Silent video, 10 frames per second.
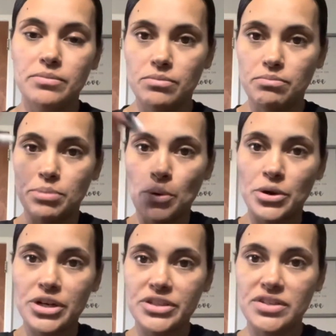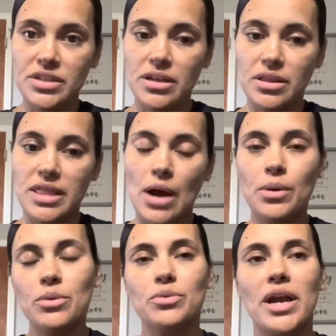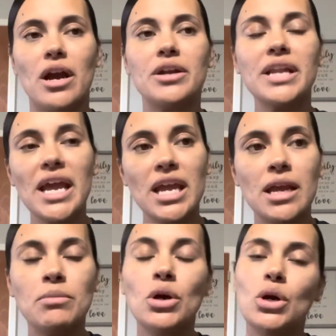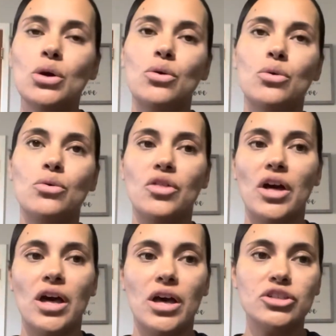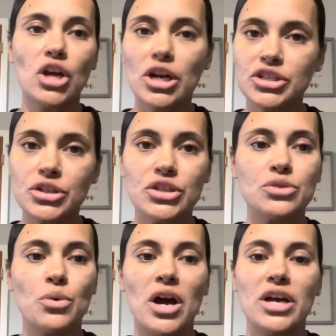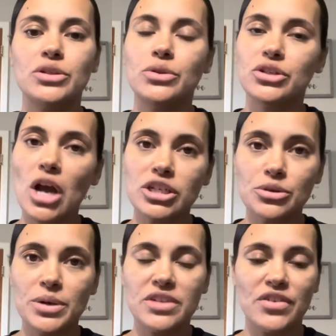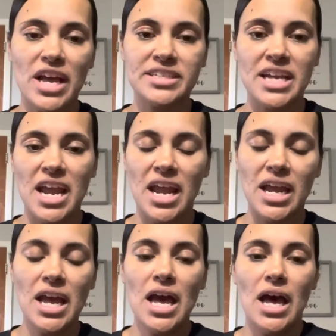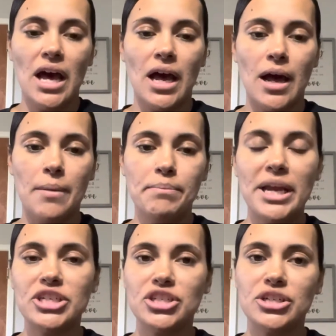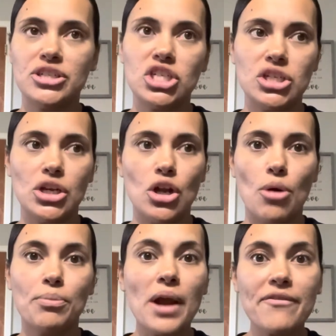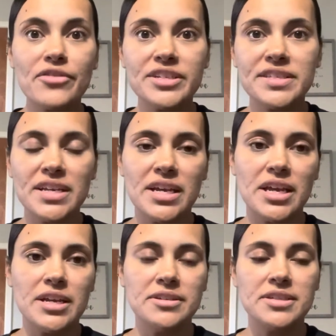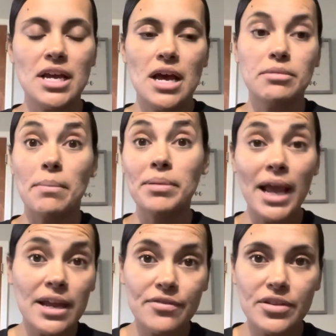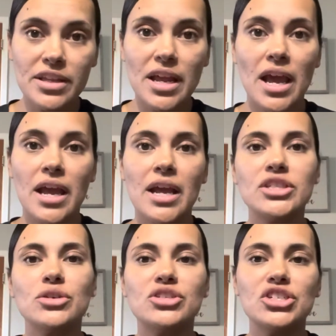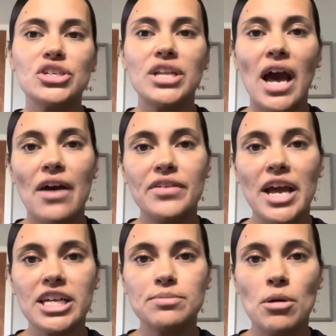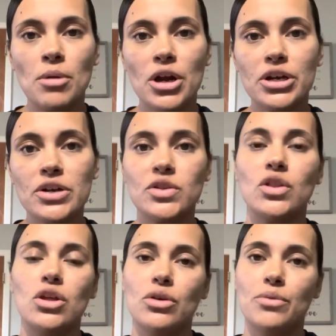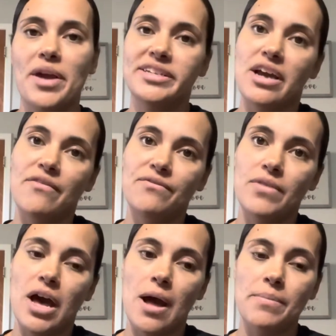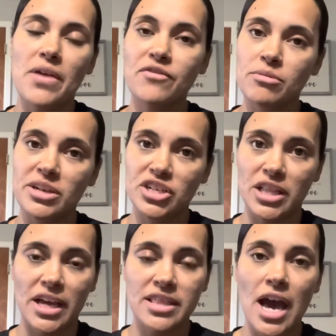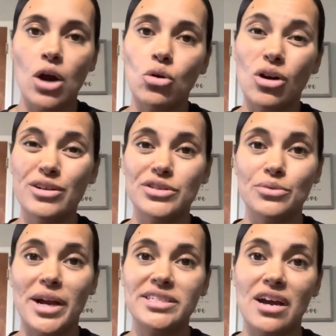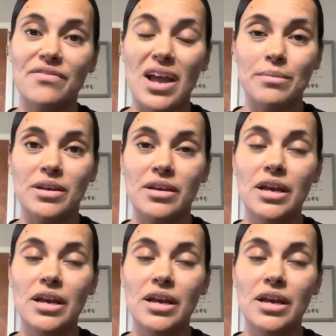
boards that we would write our name, who the charge nurse was, who the doctor was for that day, patient, preferences, the plan for the day. And so it's just good to have an expo marker so that you can write down information like that, or also write down family